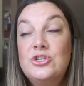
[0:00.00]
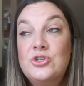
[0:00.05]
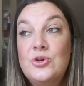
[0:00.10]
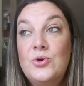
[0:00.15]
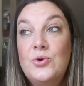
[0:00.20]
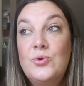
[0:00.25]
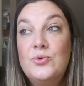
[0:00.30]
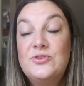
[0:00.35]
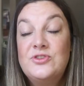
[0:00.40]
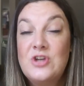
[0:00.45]

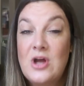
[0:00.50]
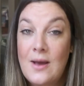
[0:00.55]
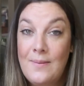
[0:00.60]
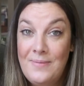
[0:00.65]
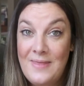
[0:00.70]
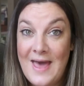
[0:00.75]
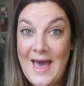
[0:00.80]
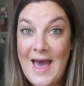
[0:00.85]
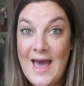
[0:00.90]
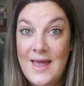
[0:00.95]
So
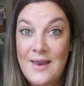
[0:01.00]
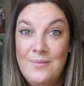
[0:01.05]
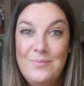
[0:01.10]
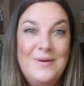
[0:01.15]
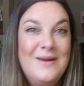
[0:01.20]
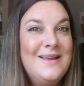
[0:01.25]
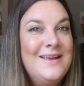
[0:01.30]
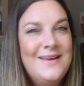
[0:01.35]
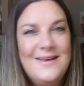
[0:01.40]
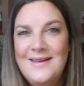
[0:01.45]
stop that,
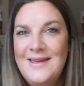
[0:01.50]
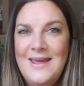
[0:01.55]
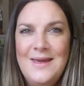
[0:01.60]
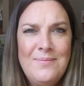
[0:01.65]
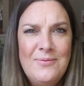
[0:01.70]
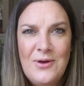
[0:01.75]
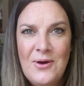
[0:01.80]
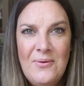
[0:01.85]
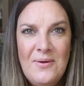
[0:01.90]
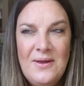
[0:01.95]
but
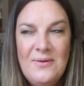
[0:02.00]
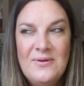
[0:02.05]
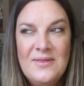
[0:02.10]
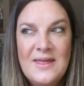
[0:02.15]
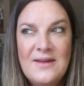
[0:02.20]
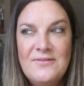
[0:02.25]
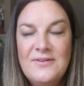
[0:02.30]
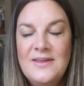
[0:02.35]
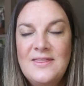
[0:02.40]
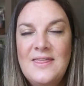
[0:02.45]
keep going
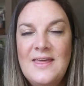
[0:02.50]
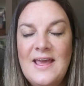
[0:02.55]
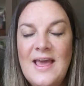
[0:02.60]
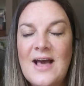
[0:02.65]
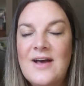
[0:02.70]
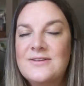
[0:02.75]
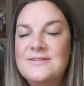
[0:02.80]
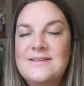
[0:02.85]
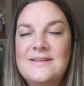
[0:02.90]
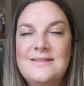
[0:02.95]
with everything
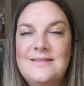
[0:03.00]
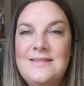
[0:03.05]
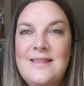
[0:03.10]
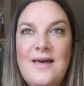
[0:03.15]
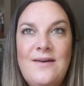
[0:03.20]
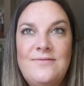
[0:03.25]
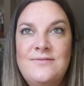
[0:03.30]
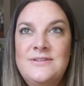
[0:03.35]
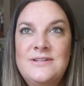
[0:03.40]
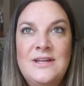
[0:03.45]
else. I'd
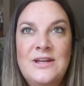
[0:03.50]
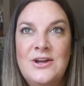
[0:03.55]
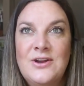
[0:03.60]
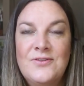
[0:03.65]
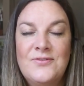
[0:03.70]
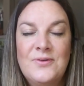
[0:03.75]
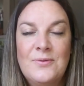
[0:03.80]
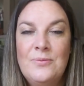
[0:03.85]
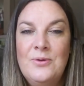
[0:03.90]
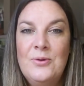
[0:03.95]
love to
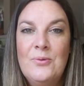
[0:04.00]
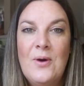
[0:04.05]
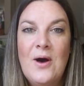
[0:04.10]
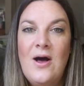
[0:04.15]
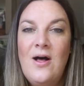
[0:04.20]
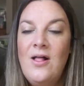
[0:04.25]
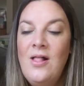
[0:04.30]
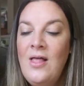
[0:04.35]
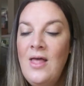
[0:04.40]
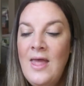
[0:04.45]
hear from you
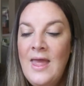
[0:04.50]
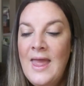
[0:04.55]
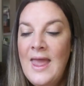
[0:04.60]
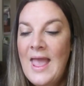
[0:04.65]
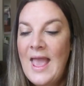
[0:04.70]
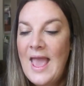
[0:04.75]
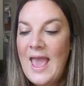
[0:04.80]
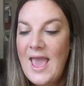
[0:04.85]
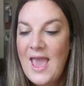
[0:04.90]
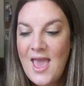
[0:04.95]
all.
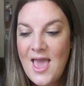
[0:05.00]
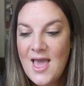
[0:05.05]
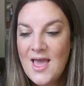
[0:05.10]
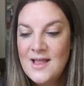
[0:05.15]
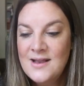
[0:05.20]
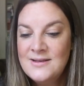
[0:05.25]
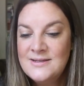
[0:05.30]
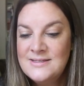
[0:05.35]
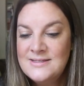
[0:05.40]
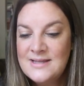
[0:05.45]

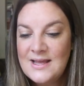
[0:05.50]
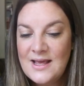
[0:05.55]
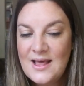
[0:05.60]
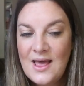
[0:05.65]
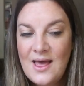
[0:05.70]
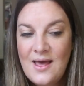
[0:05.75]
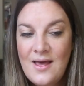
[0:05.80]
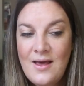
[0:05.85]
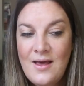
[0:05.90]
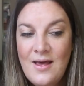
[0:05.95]
And
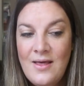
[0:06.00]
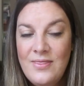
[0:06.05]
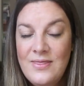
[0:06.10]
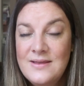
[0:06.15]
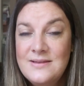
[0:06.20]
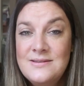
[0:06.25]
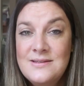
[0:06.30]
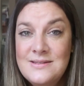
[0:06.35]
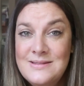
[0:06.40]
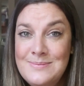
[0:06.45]
uh,
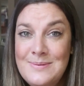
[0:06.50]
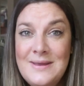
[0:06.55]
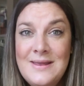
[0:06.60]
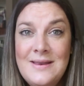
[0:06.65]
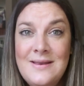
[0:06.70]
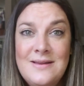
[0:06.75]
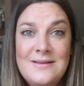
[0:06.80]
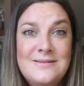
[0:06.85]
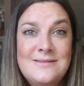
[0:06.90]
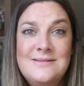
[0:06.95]
this has
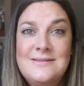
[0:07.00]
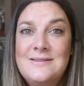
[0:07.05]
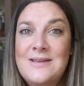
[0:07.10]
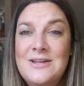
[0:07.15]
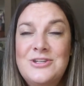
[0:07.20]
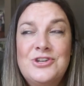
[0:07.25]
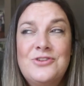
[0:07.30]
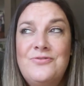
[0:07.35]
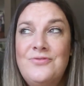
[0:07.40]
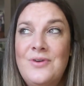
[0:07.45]
been
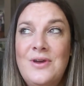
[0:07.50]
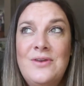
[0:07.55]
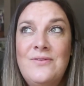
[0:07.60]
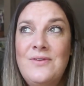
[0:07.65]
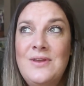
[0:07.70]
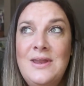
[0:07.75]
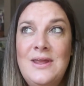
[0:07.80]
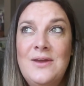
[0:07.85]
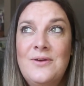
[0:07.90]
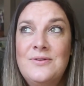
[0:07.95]
such a fun
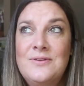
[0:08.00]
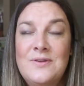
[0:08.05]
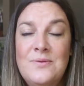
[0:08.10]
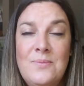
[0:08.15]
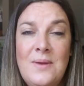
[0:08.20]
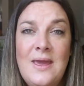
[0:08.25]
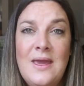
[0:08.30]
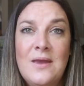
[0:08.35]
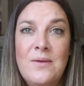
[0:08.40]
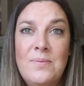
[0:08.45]
video
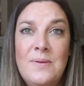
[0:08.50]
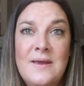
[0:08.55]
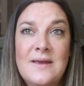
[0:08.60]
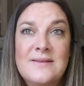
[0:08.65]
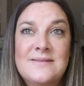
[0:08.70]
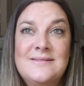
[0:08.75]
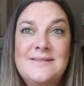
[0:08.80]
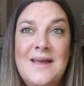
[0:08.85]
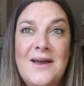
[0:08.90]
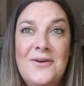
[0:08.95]
to make
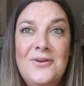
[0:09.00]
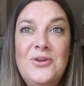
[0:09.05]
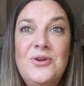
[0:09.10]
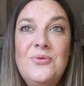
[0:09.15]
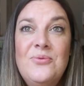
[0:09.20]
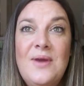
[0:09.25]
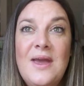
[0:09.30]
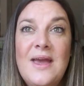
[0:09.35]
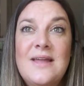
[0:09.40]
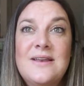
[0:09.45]
because now
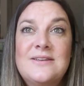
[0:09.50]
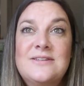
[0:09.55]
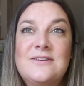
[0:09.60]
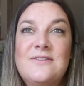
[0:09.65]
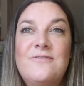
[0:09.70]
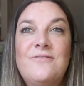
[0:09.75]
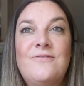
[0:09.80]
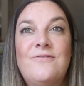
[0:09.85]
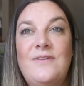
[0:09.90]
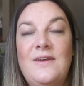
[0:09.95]
you get
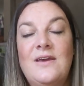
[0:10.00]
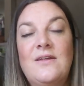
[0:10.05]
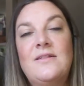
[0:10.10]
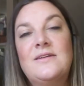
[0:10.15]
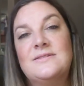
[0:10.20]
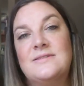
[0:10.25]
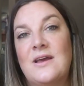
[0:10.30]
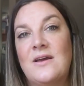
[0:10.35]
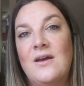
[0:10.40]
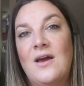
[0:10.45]
to
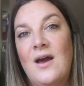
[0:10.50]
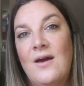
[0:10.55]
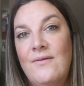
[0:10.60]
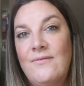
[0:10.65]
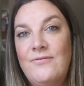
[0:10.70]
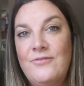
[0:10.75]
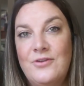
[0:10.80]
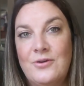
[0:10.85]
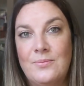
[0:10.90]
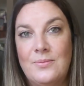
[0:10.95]
feel as
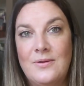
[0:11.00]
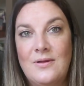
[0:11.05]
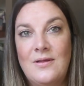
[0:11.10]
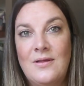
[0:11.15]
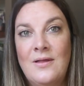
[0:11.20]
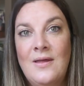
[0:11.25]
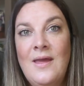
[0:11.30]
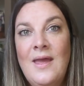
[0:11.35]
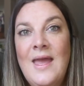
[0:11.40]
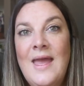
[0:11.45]

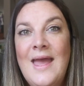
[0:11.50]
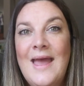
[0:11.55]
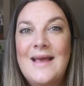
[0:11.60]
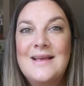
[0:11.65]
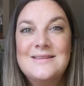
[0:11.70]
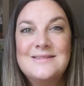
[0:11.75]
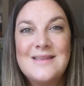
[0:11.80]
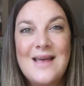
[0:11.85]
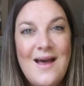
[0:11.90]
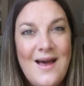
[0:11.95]
uncomfortable
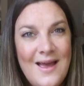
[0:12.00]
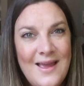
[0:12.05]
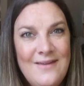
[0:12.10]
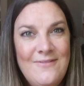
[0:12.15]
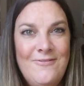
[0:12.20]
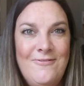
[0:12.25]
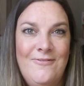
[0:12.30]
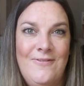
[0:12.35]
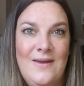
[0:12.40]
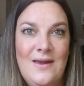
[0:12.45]
as I
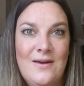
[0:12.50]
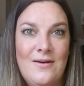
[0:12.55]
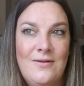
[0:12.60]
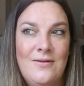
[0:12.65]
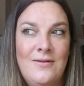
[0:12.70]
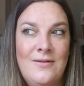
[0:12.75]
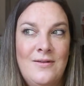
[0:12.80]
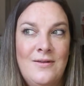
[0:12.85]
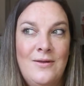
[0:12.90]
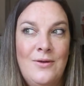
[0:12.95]

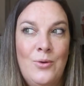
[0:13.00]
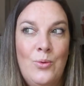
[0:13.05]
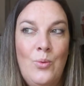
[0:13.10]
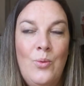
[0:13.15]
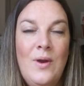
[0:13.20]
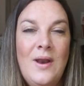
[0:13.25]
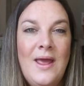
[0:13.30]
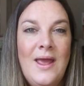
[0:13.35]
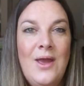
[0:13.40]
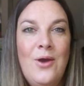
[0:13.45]
feel
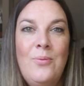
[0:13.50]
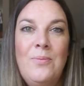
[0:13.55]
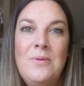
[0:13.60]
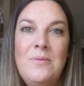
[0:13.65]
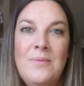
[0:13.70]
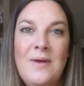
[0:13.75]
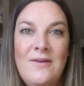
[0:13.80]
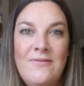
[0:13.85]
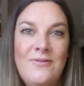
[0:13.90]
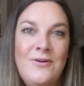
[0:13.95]
when I
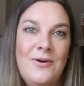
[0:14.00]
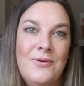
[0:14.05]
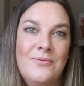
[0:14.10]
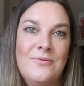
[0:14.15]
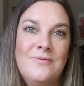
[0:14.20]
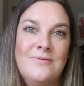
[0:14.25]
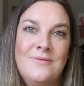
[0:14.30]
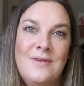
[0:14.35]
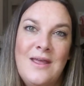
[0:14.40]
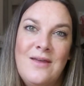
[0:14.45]
open my
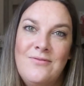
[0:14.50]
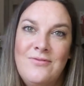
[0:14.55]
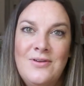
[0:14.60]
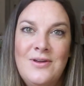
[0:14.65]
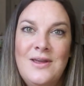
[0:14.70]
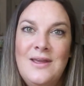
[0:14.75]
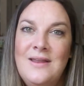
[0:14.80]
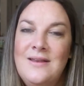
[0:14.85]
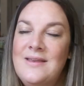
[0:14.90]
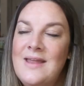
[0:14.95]
phone
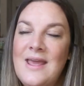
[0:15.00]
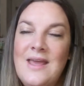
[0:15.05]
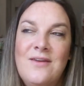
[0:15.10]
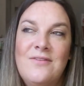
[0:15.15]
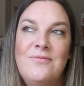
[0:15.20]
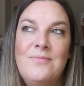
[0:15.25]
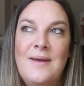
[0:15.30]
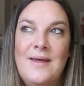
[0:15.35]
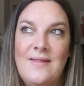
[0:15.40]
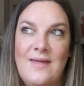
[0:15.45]
every day
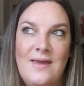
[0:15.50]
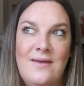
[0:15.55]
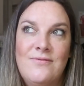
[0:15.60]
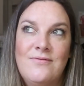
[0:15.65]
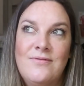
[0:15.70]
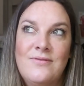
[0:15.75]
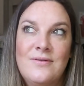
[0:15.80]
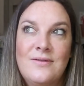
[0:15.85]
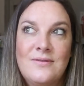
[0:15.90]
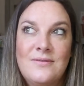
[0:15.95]
of my life.
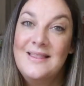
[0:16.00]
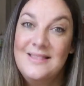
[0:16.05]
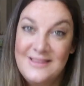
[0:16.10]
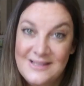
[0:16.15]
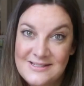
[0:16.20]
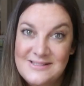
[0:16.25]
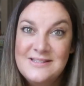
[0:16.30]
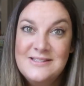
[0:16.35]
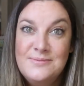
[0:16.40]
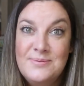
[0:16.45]

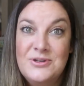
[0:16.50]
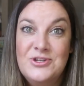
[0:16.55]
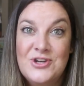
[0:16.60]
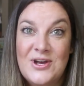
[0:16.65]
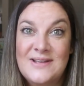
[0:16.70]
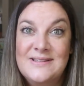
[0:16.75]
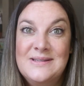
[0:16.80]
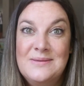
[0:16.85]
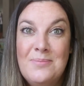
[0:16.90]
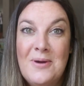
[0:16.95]
This has been
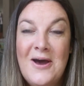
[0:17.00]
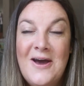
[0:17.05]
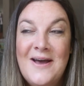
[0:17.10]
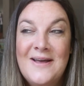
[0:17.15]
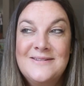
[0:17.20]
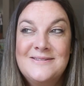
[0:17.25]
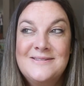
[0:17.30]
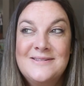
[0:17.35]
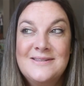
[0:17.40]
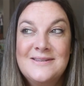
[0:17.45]
Jocey
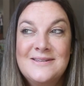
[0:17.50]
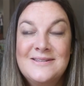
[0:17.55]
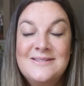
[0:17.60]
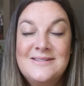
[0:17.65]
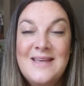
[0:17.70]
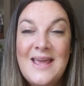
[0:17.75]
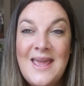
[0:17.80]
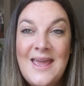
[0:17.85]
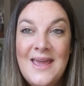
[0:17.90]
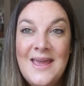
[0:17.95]
Potts
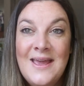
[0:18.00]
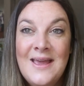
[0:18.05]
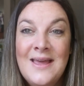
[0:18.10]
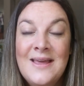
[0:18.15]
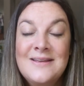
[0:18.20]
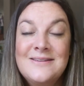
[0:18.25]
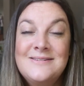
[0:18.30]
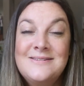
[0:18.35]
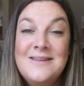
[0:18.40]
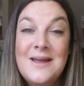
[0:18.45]

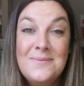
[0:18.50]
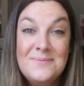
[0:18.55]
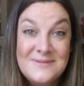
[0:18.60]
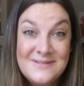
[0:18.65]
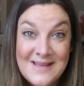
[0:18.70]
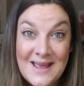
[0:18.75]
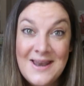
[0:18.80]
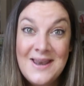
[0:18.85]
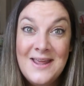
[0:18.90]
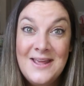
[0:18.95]
saying, stop
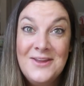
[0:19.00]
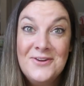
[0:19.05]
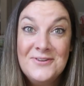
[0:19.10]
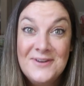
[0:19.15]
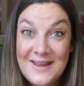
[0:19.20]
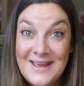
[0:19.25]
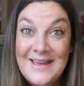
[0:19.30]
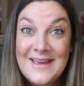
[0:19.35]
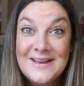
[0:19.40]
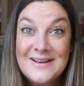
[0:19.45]
sending your
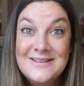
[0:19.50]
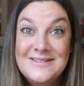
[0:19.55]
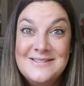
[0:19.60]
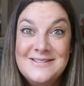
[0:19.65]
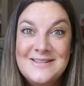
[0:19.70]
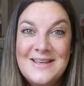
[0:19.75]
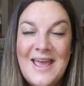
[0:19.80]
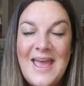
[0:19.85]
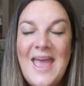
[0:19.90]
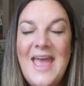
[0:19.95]
dicks,
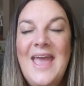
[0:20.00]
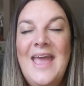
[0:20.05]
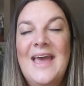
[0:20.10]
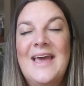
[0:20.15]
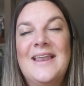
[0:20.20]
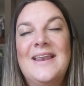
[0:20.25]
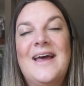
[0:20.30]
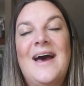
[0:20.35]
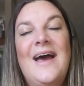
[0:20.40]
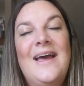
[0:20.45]

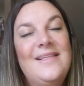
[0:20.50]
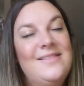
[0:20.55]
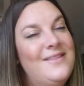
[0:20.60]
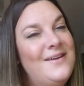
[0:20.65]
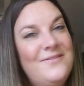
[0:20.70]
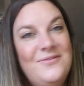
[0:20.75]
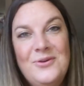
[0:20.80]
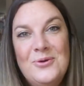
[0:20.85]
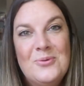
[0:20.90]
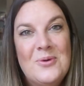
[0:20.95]
and I
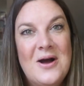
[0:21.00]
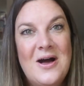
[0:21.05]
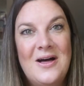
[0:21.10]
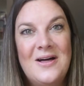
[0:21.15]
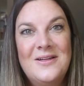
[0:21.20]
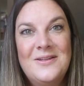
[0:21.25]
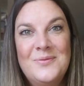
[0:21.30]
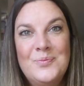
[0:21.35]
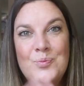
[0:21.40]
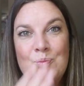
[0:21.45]
love you
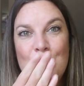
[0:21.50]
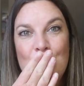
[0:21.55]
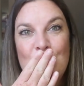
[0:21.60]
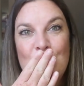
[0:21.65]
all.